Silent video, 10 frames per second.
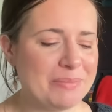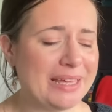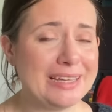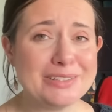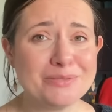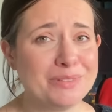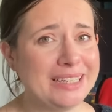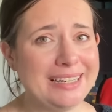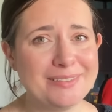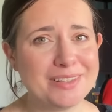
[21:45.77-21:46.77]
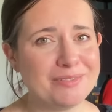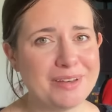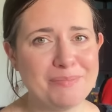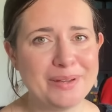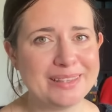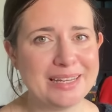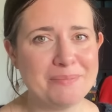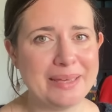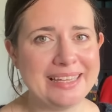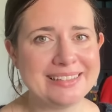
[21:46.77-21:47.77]
but I just really love the fabric that it
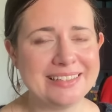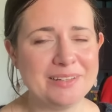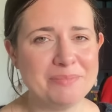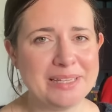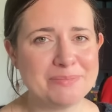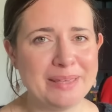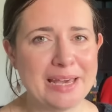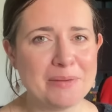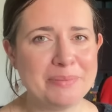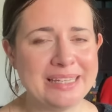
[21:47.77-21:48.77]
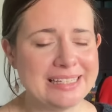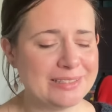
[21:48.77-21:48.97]
makes, and it makes me happy.